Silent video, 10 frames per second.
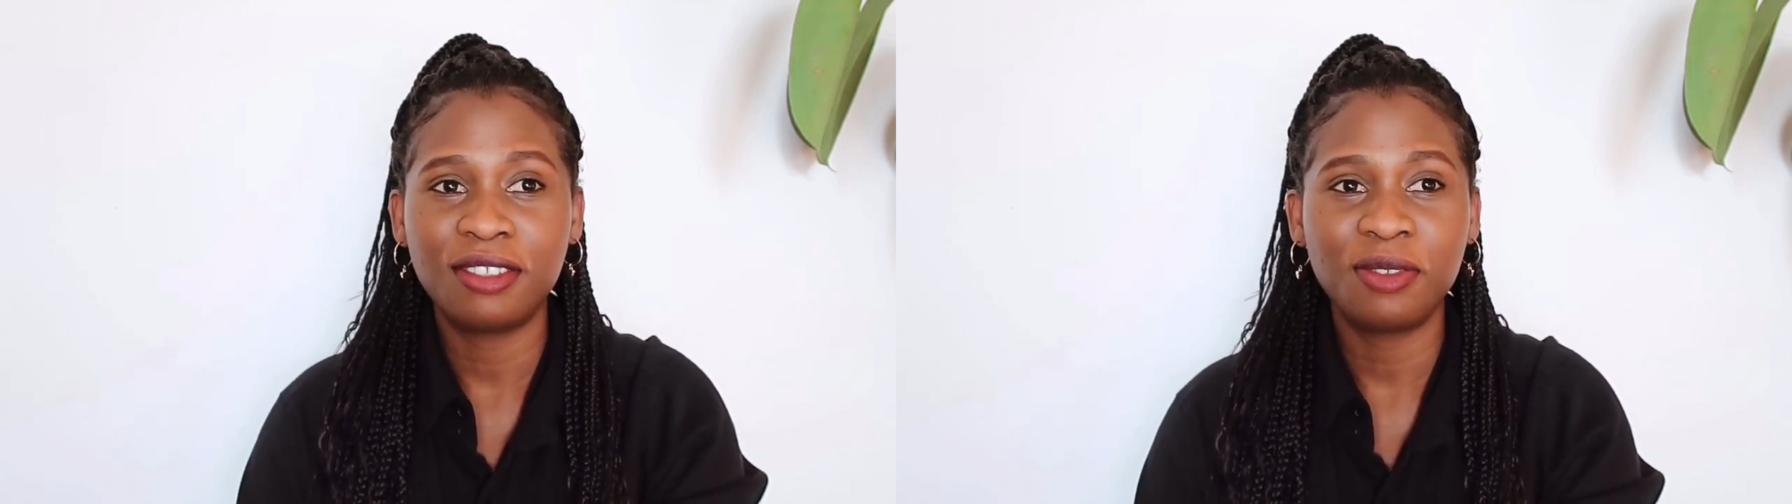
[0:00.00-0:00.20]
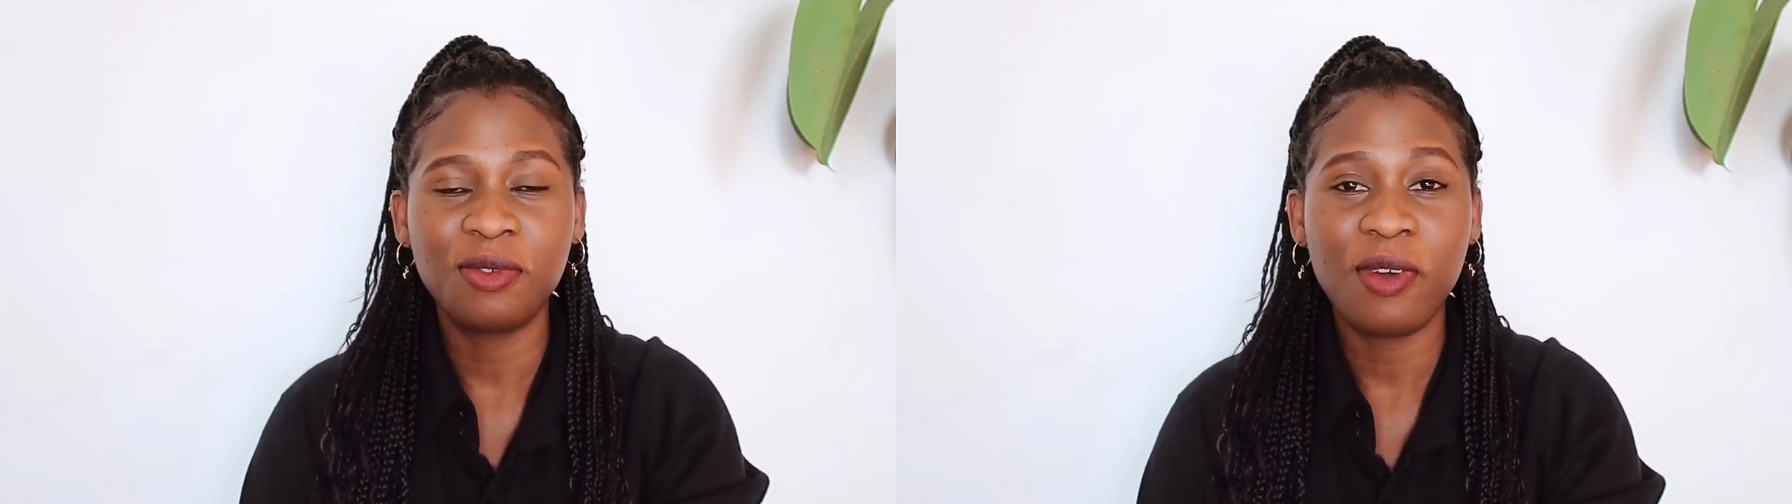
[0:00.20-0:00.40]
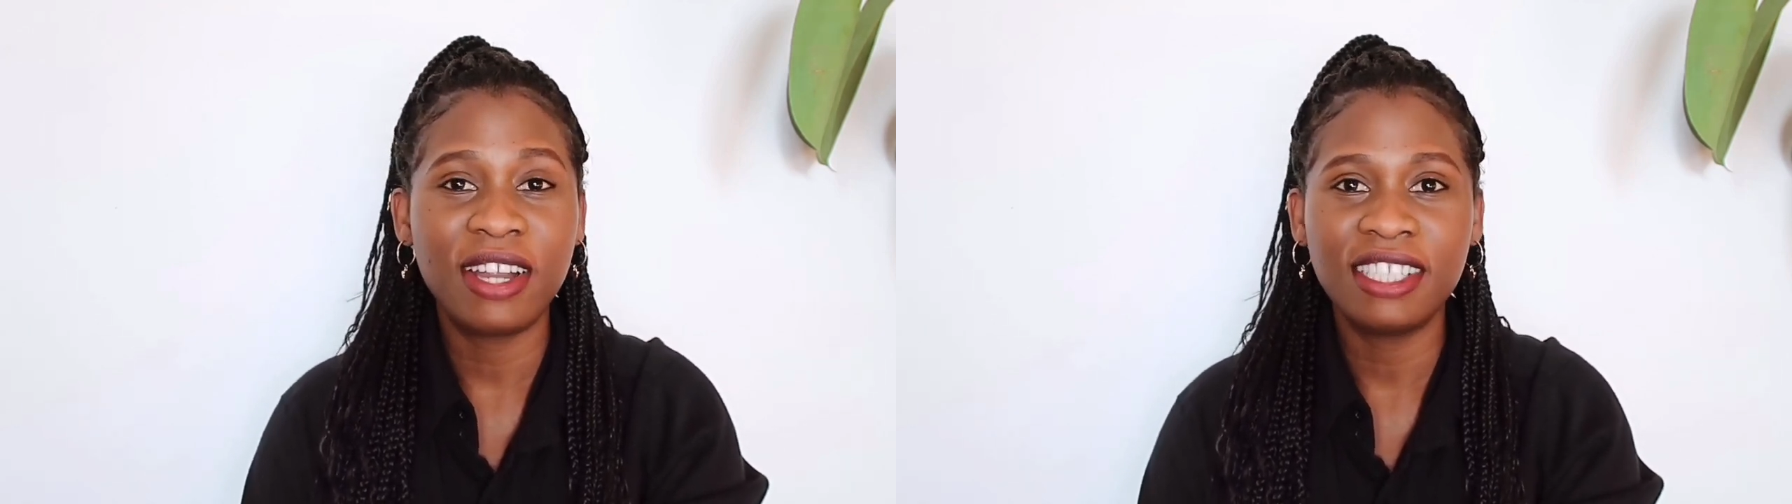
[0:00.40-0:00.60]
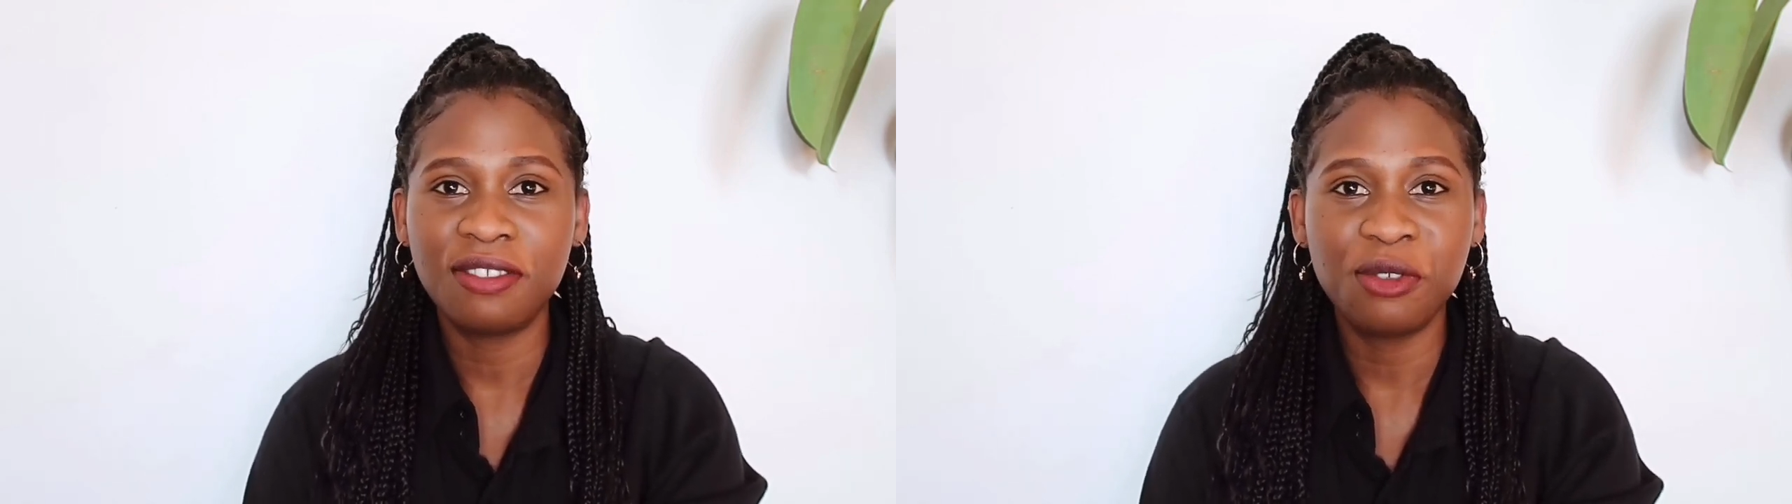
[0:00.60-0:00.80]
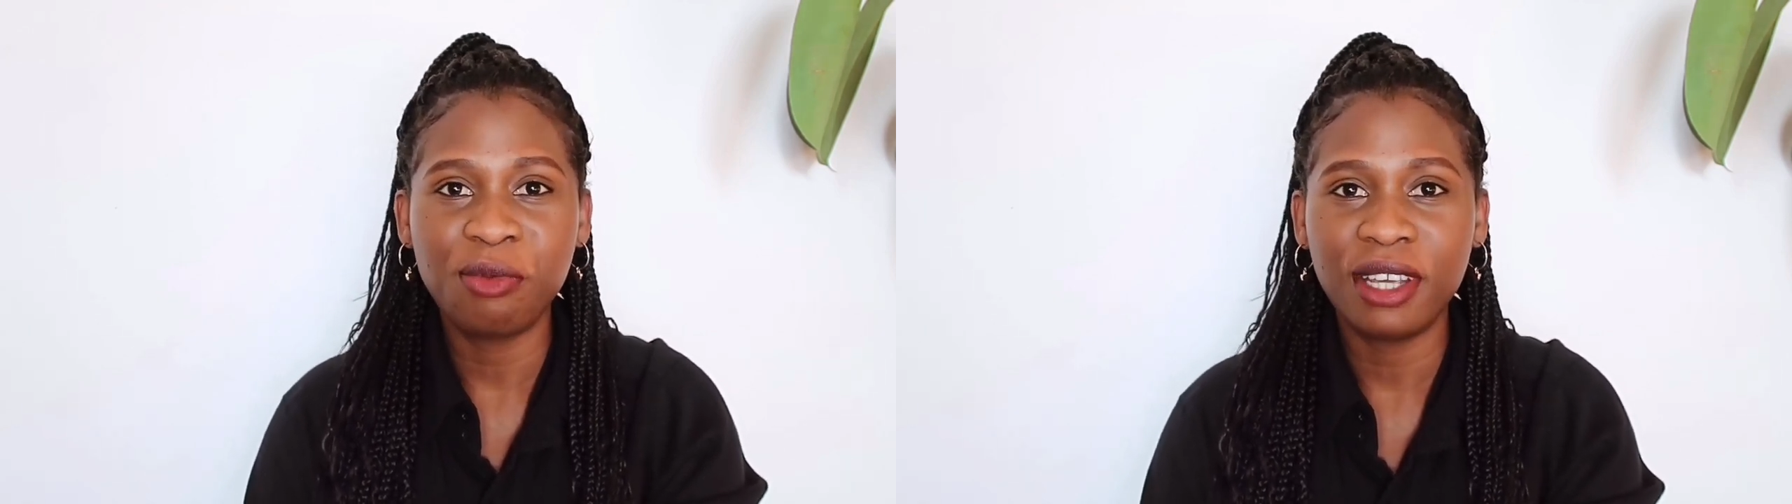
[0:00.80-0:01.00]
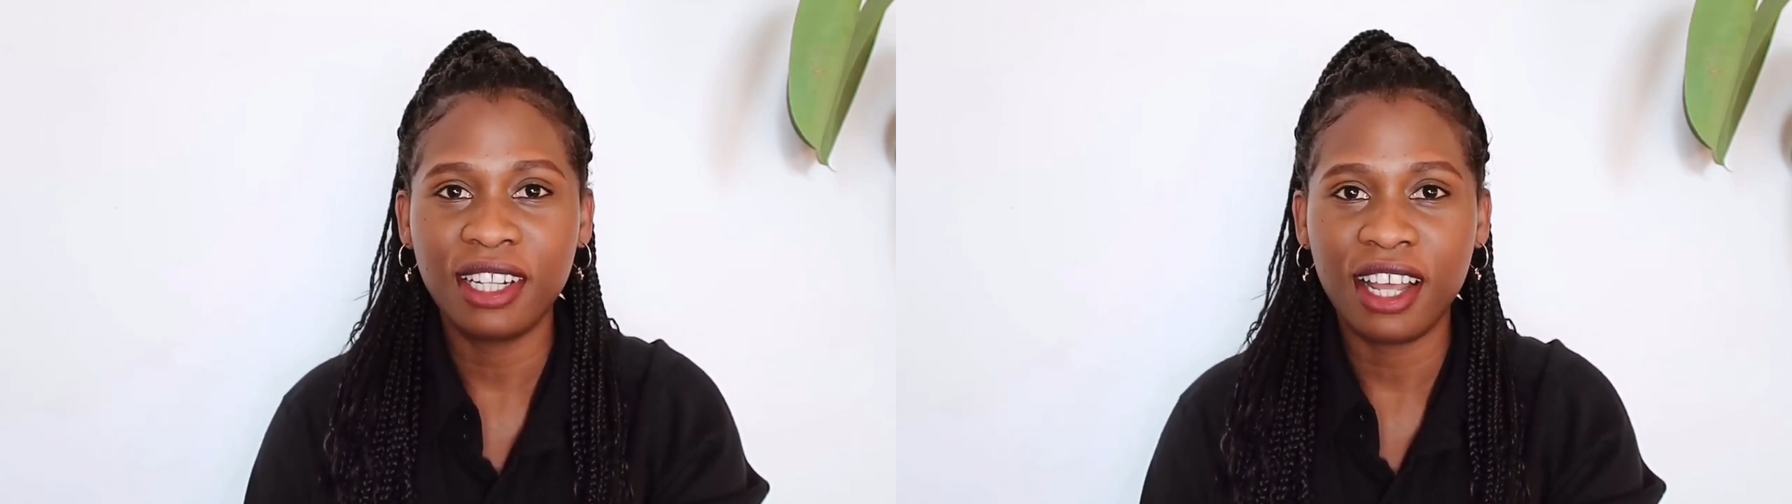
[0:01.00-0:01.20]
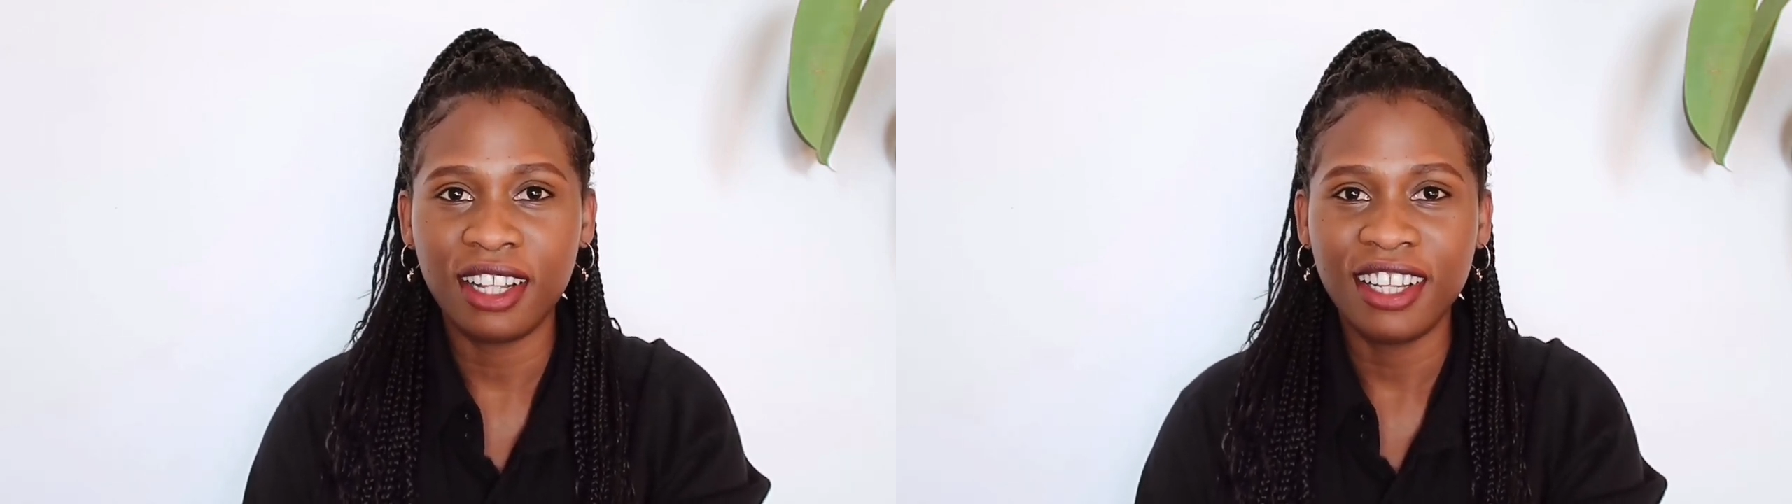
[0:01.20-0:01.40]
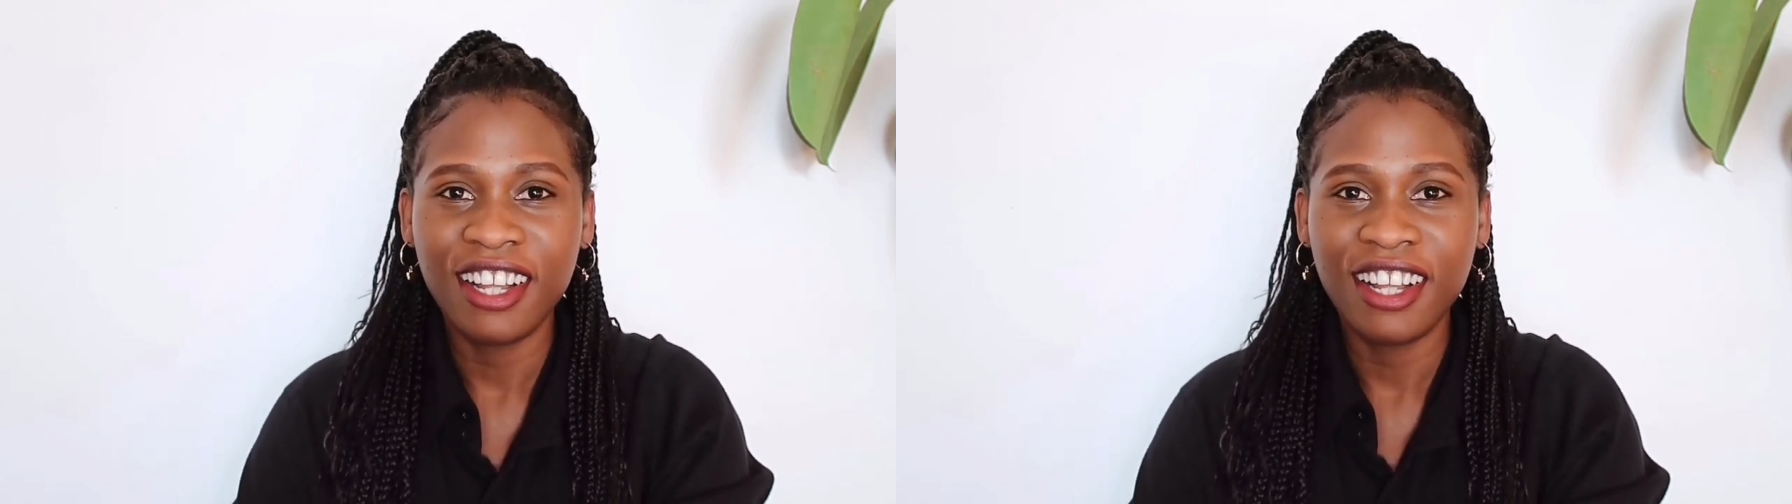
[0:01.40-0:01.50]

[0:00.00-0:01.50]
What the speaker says: where is Romania?